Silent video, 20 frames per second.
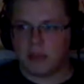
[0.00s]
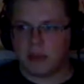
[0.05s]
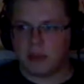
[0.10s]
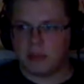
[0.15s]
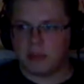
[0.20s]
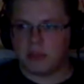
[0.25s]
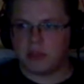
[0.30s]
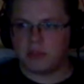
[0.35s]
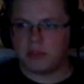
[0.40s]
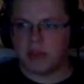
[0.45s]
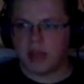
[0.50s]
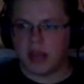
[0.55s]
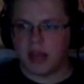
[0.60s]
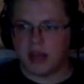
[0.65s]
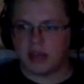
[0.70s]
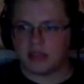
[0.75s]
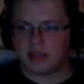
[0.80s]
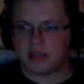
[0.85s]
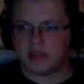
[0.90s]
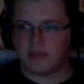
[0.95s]
I'm gonna just be
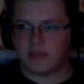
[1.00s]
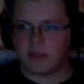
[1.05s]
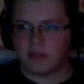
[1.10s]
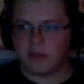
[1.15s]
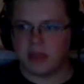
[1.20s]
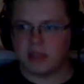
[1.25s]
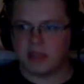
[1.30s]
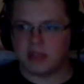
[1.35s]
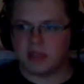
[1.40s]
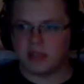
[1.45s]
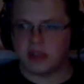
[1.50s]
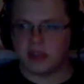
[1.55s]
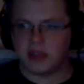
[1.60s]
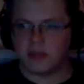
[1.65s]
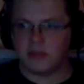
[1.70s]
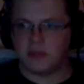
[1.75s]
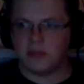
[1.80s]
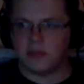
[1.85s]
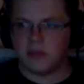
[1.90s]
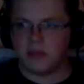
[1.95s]
honest. If I mess this up,
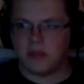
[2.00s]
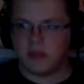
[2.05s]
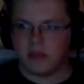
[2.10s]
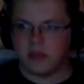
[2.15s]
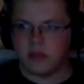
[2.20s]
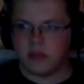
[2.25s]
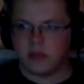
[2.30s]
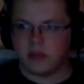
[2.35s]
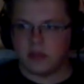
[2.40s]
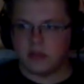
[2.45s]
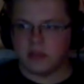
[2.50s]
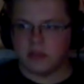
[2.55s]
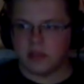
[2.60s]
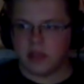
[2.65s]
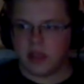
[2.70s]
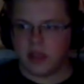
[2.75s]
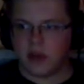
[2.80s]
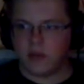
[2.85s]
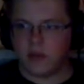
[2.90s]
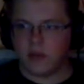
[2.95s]
it's a
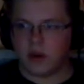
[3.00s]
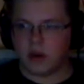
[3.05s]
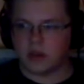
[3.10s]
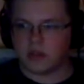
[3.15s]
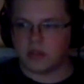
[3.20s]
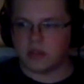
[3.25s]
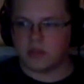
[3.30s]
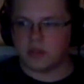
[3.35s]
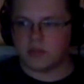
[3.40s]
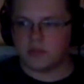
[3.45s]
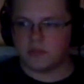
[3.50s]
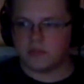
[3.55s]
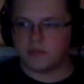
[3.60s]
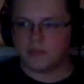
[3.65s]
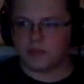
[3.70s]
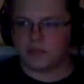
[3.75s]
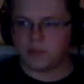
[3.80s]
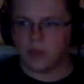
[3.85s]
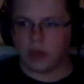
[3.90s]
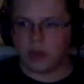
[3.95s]
lot worse.
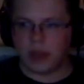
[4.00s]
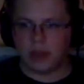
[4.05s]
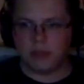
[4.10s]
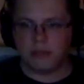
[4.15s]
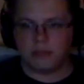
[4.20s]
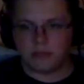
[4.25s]
Okay?